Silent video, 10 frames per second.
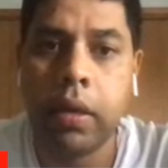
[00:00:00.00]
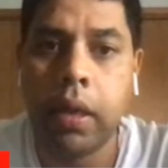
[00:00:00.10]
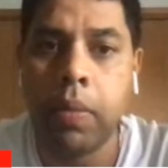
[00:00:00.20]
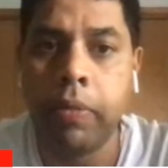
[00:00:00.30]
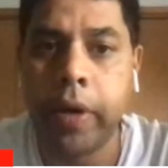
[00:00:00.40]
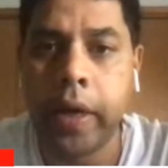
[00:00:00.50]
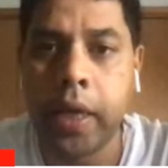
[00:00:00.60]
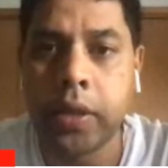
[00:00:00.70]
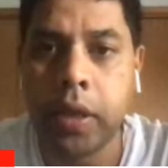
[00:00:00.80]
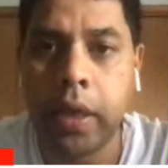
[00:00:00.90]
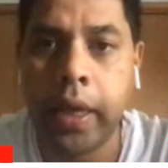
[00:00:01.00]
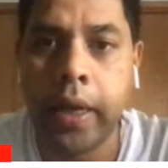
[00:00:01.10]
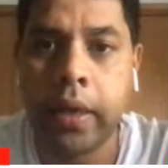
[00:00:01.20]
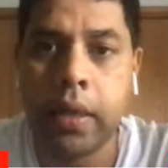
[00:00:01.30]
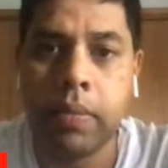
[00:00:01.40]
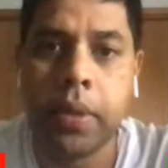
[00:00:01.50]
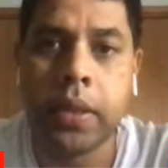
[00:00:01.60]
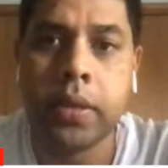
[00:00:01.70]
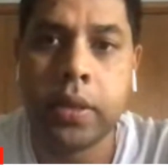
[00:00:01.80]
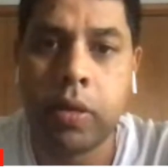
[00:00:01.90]
And financial aid,
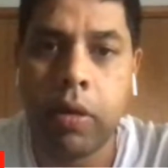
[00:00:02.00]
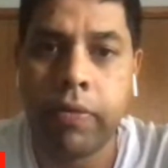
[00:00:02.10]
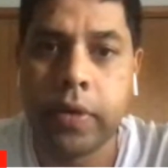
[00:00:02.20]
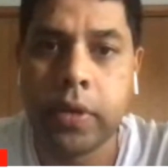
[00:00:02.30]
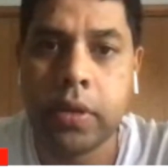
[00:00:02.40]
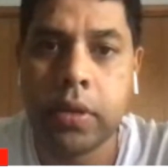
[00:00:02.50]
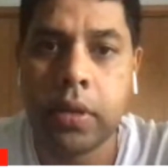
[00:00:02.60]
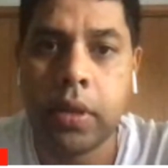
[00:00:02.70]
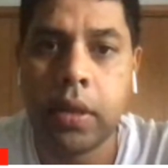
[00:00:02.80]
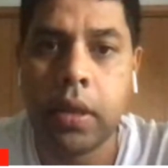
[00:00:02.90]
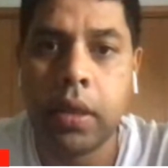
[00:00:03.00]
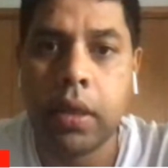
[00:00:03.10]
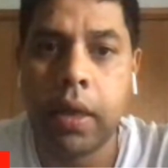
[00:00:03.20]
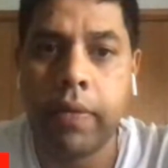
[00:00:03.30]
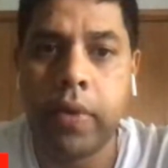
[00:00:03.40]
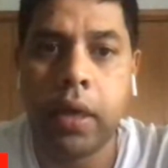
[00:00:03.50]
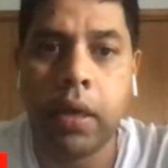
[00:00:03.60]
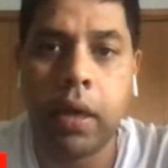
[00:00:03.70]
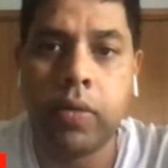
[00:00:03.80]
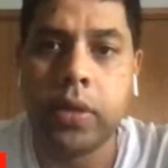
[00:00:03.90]
business office have done
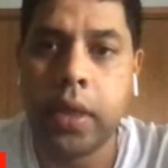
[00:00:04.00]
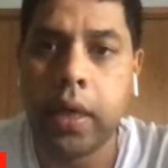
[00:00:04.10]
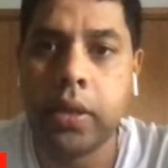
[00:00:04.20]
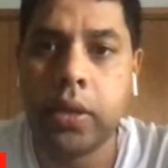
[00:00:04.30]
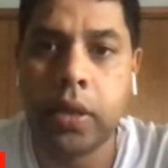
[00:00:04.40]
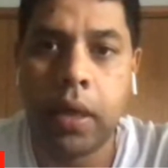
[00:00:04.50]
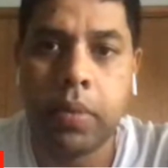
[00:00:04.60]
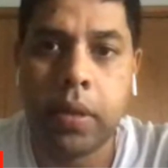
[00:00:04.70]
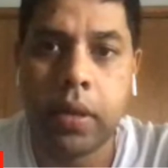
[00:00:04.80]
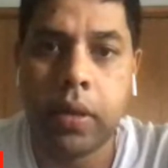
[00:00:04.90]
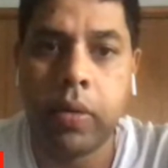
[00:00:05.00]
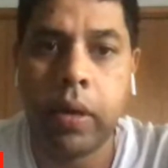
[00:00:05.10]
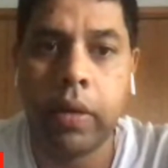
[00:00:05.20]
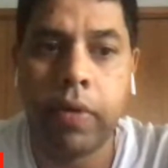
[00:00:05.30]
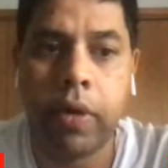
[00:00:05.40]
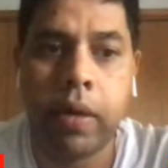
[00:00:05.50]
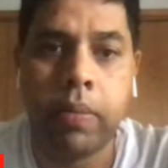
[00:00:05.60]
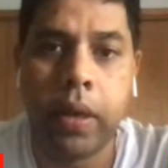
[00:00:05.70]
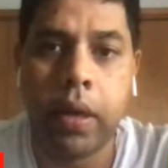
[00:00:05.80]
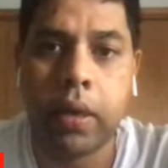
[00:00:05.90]
outstanding job going far and
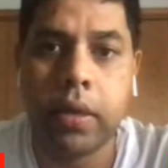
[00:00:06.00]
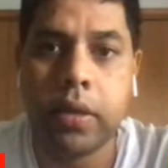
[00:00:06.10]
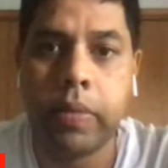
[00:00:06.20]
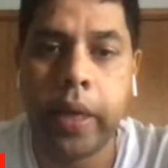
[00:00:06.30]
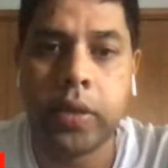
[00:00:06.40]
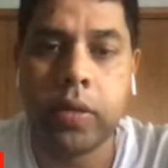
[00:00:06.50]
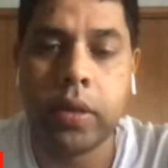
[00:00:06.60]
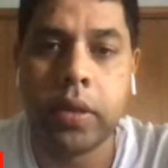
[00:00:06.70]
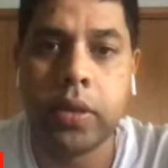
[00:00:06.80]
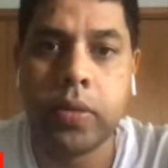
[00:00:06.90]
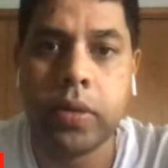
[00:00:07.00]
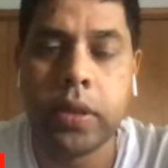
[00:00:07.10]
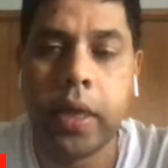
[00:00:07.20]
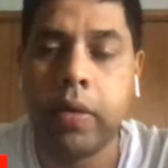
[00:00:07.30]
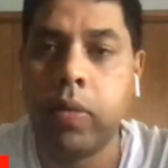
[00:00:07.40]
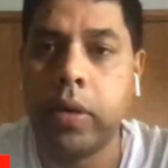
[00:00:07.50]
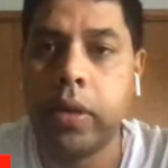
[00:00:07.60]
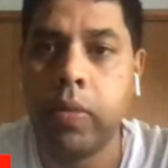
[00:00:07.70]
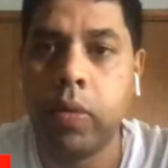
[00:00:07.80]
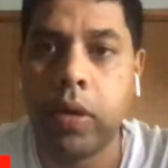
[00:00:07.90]
beyond to make sure that students get what
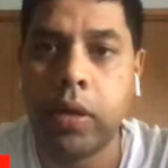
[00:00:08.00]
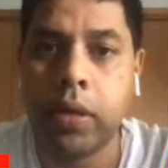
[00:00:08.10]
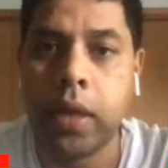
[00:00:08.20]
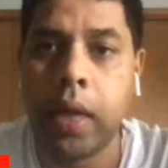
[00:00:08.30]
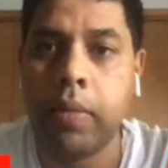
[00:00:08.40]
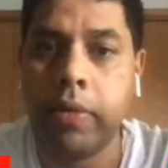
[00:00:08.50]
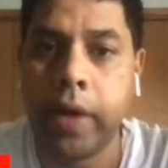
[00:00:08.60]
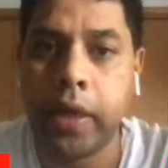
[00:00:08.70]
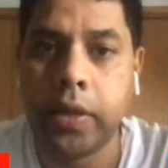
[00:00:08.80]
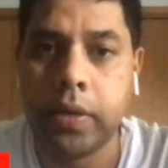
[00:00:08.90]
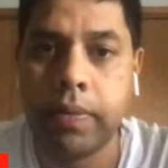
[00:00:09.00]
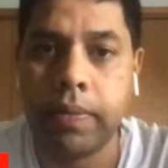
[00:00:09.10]
they want on timely fashion.